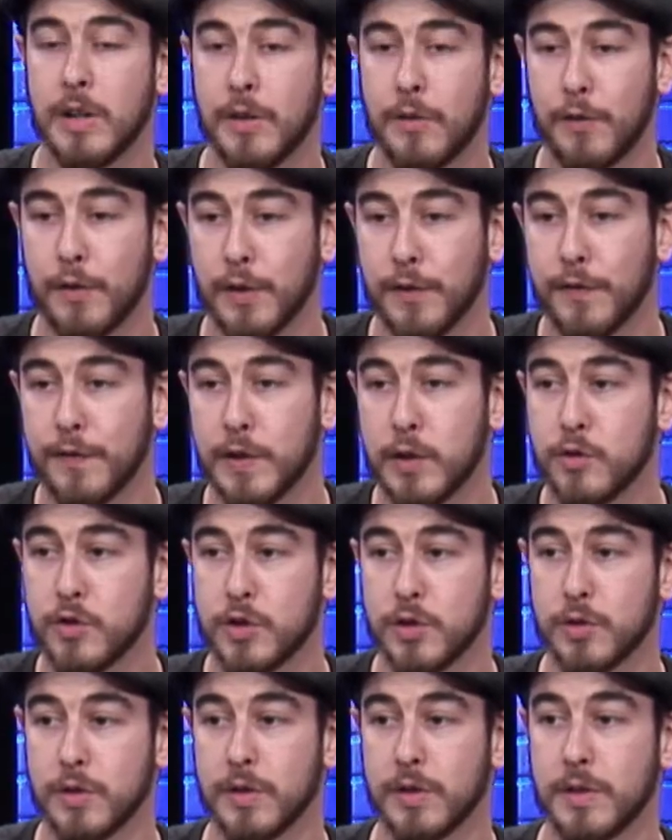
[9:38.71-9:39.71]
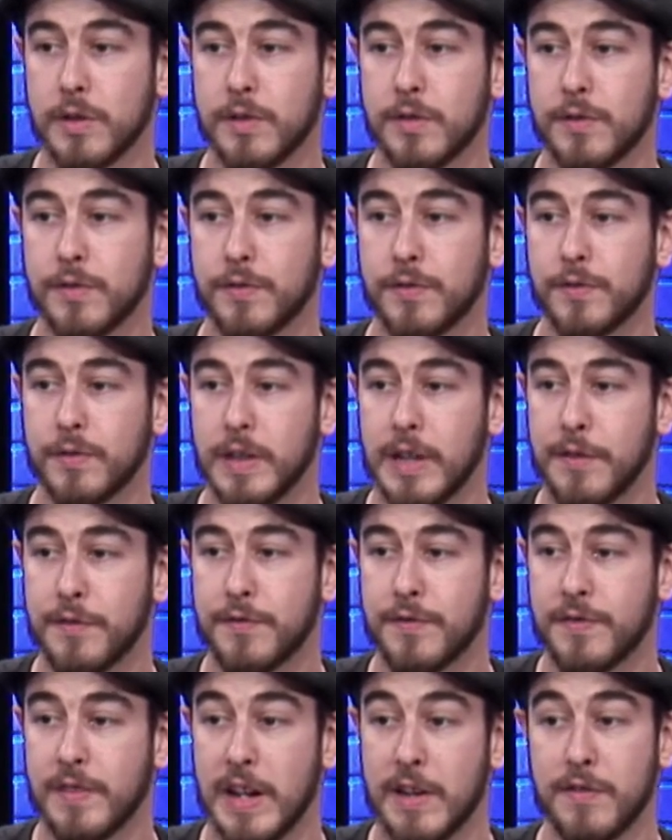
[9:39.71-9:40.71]
for future,
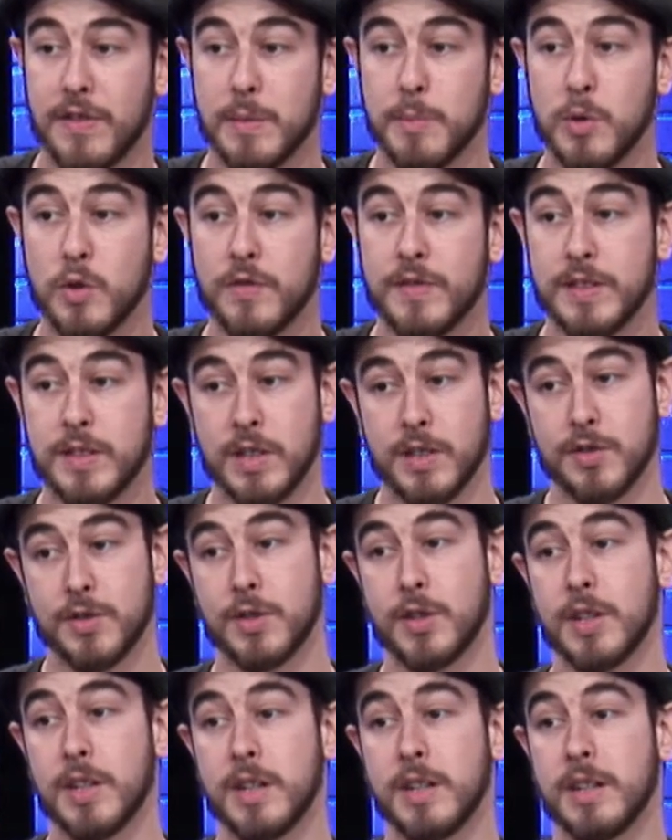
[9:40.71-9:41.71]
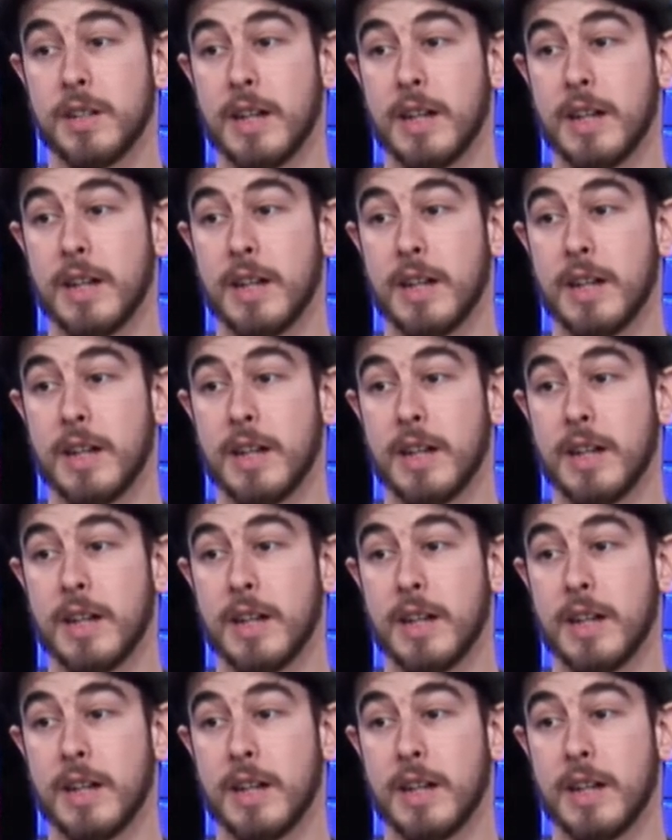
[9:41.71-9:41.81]
if if the movie does good